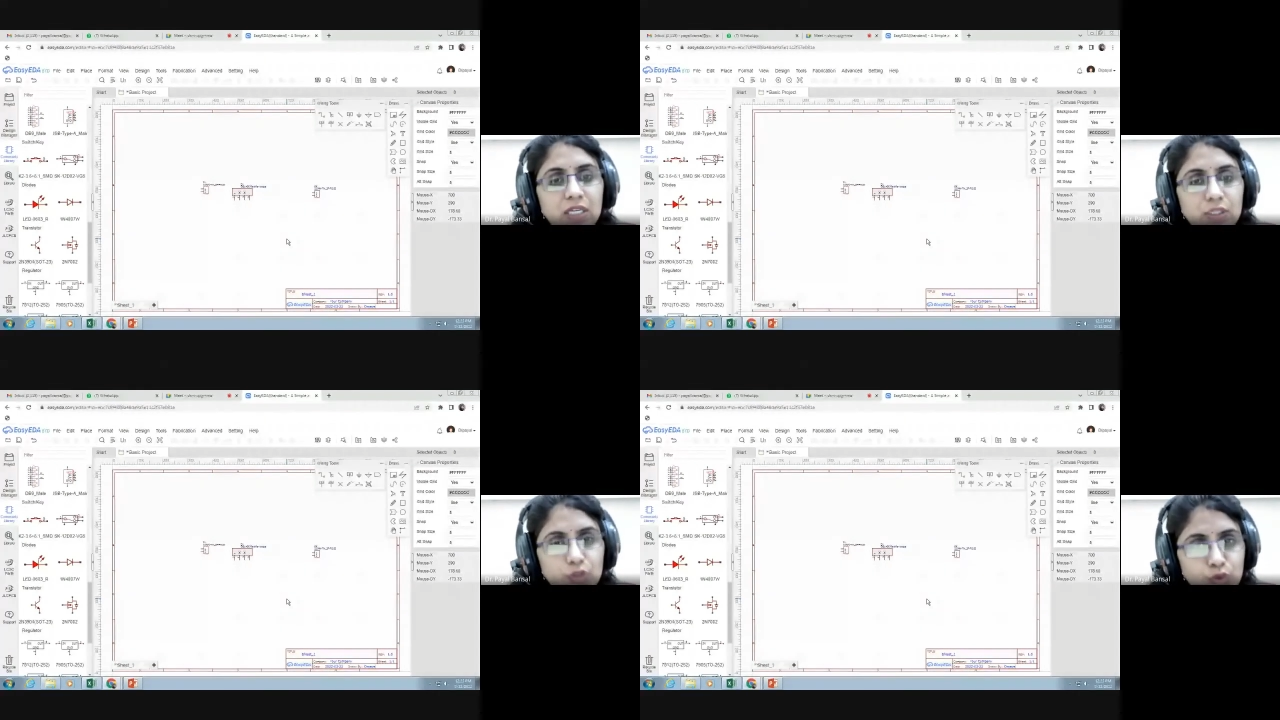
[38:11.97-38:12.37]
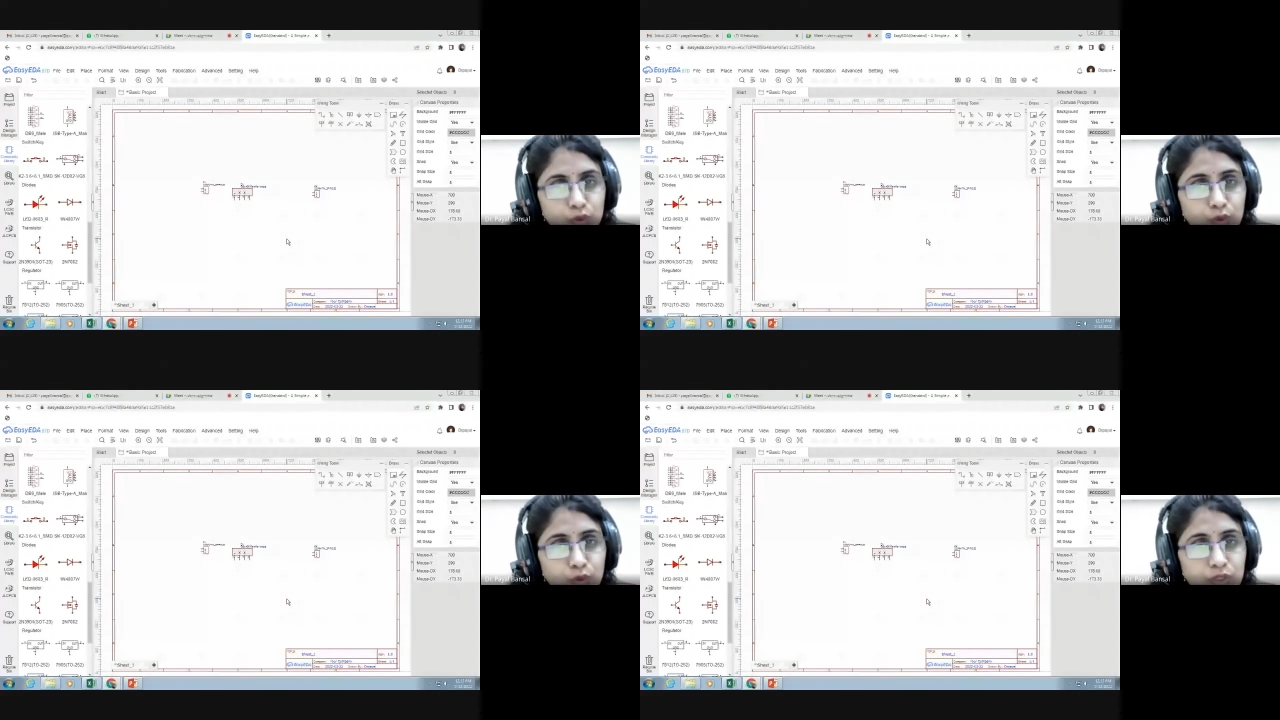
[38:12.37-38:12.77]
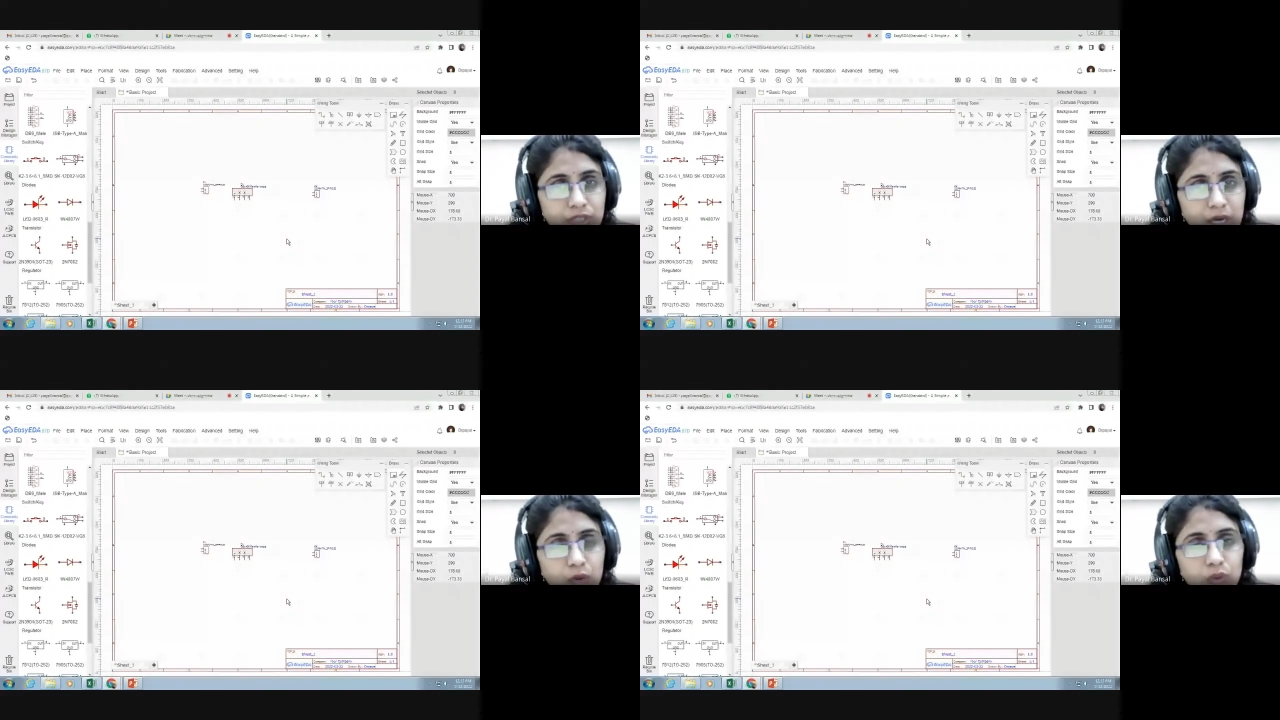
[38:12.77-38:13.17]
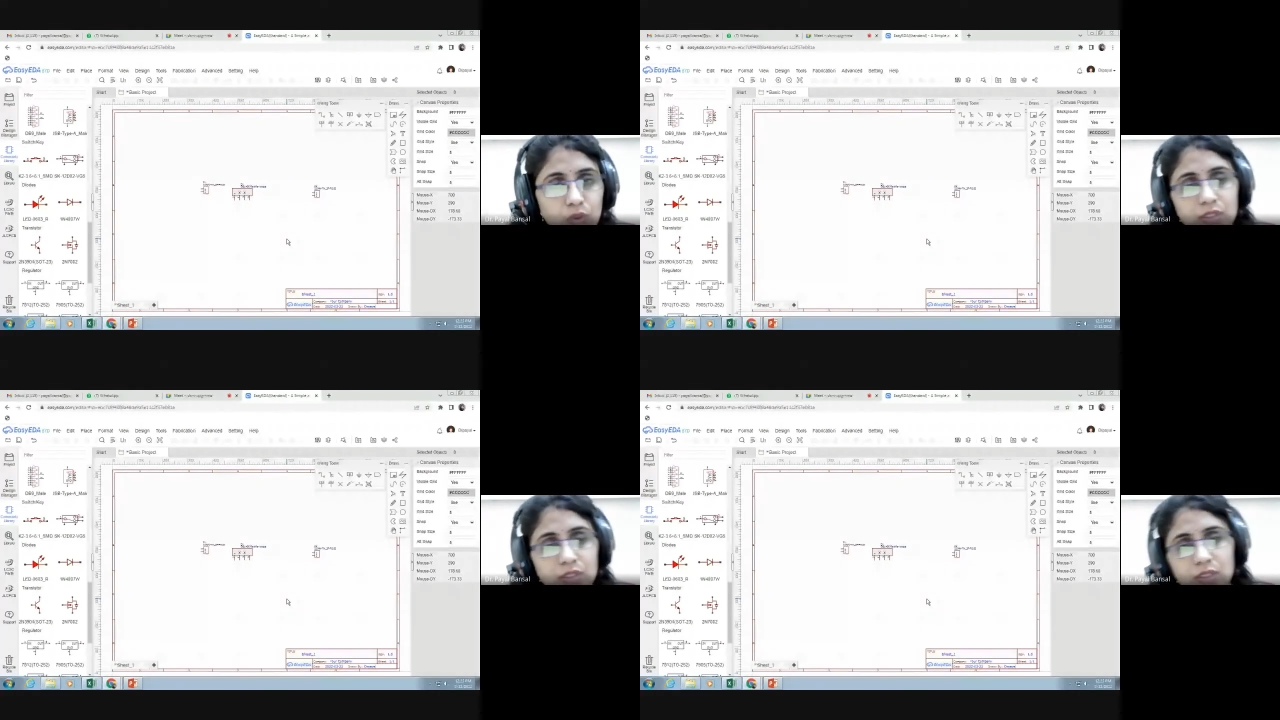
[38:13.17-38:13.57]
to down
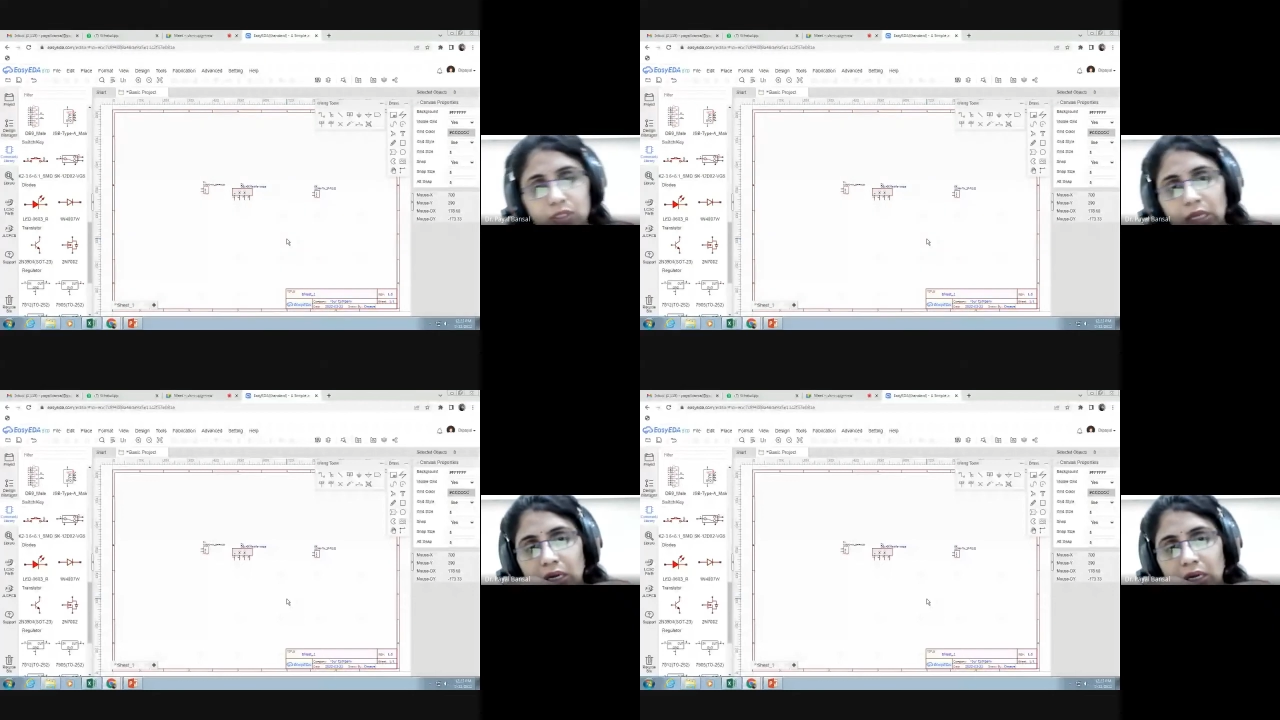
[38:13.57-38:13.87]
the